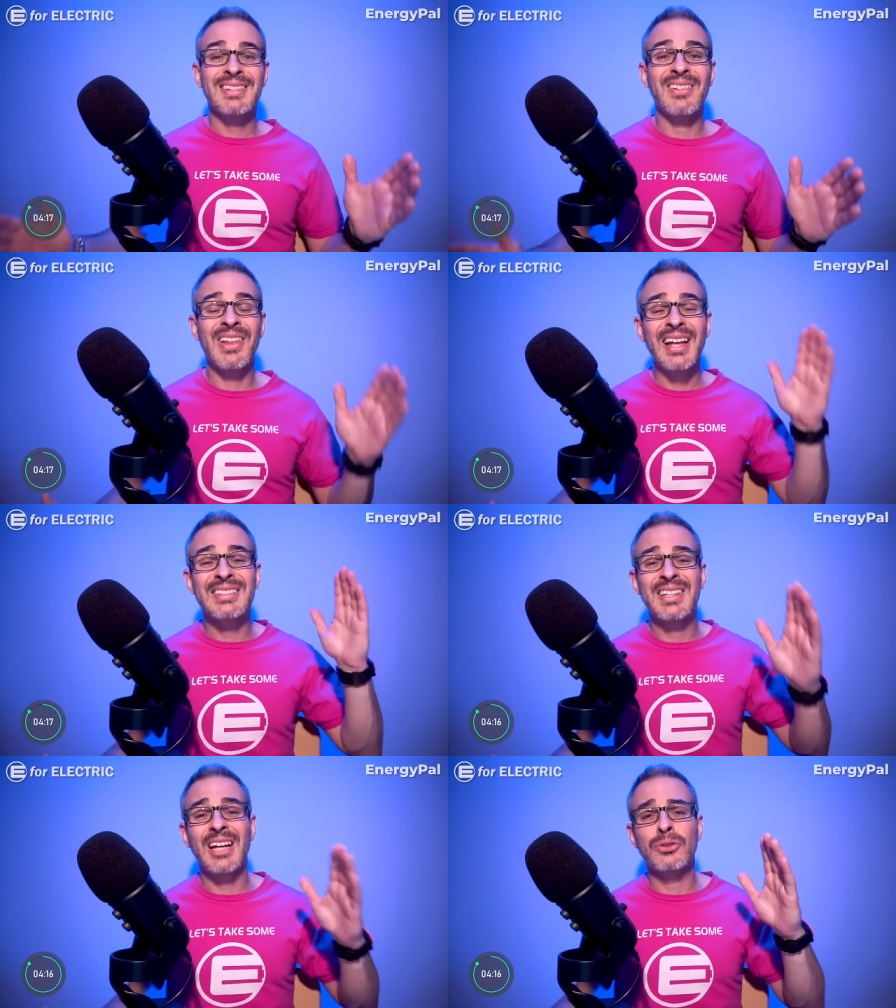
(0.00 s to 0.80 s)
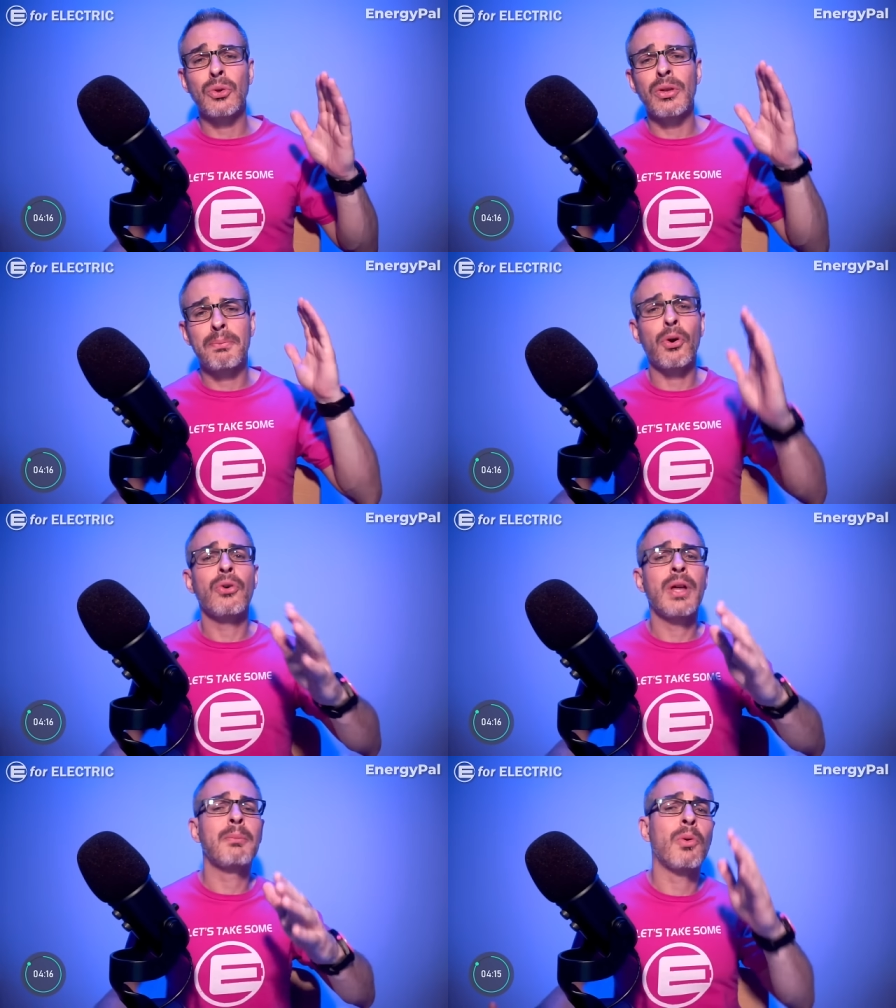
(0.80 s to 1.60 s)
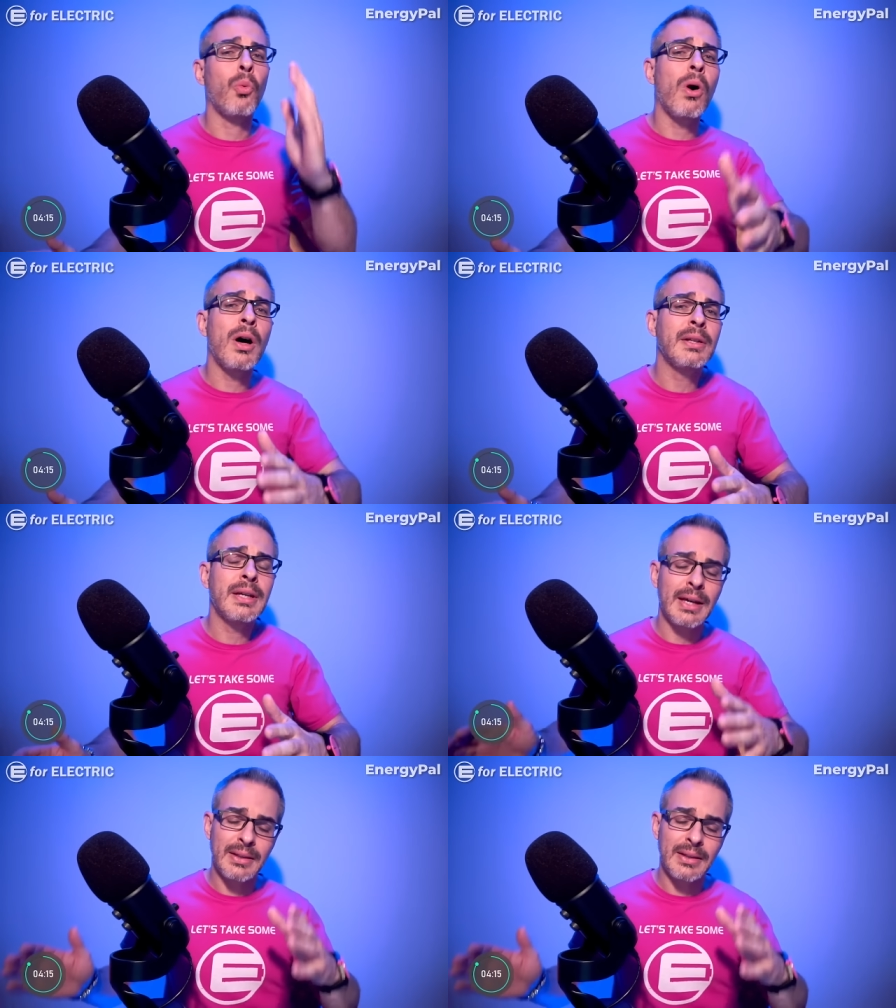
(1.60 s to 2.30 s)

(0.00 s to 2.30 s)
But let's get to the pro number 1